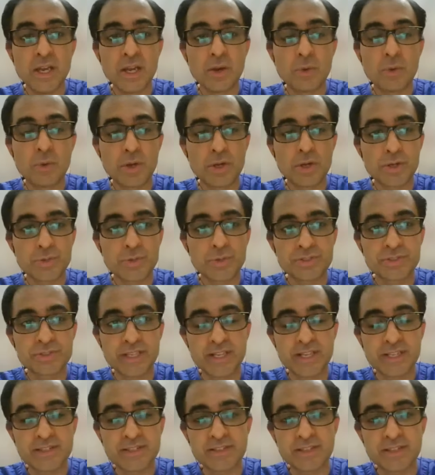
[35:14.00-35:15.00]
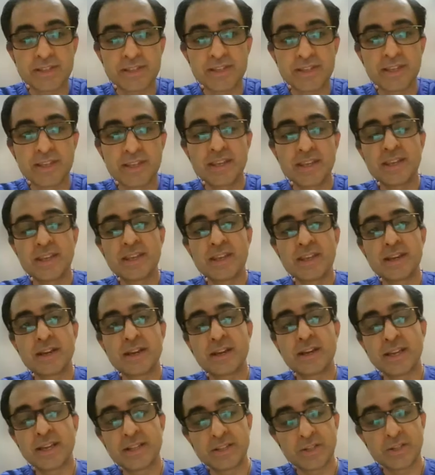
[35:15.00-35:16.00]
one or two states in the
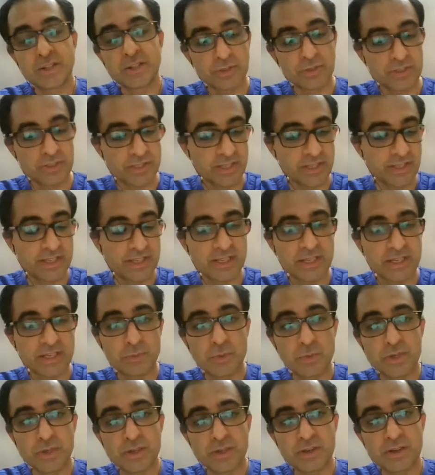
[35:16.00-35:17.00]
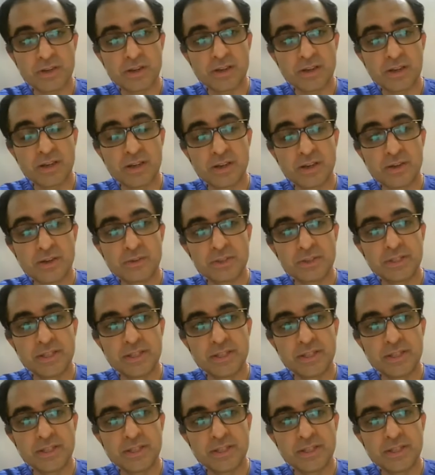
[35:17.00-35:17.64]
in northern India were